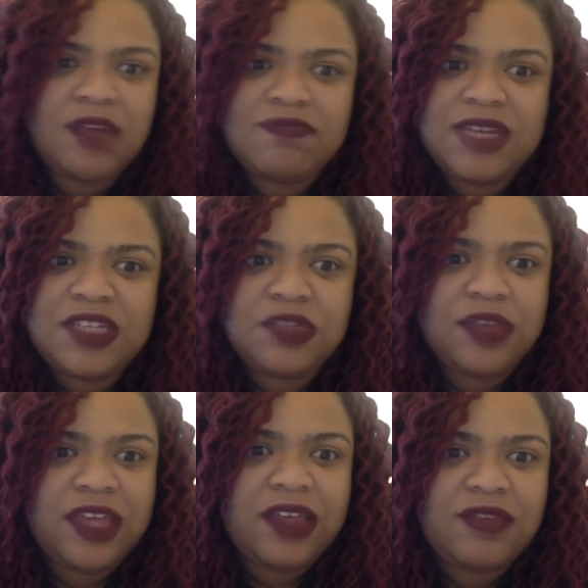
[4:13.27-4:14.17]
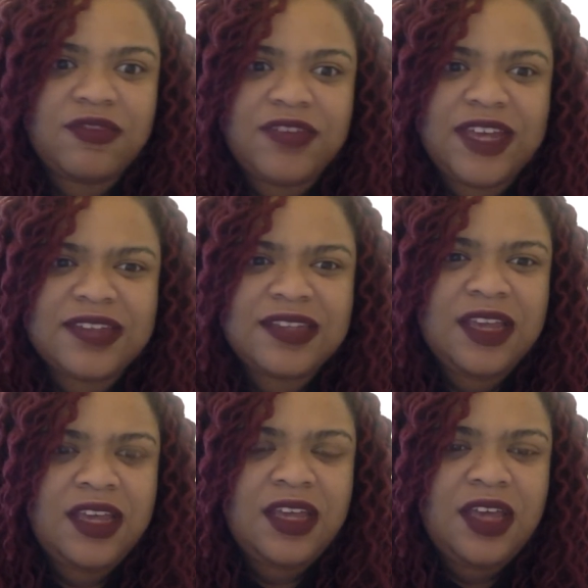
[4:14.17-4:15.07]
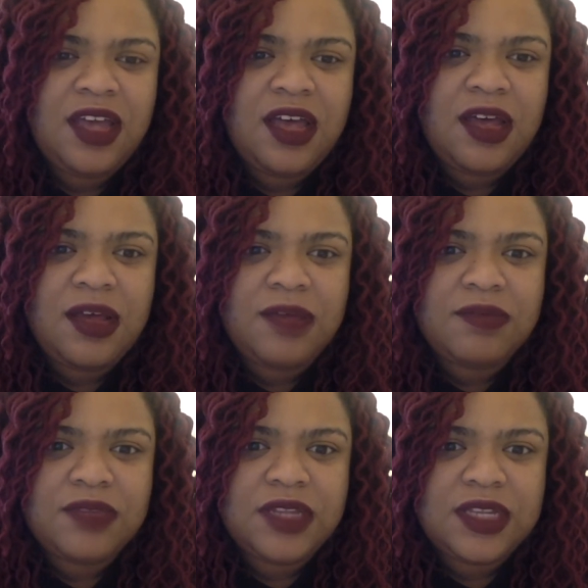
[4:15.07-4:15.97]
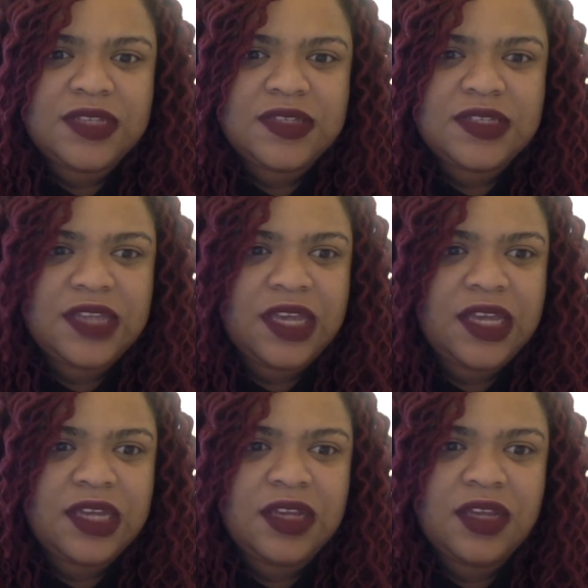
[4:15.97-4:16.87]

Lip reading: mental health effects. Let's see.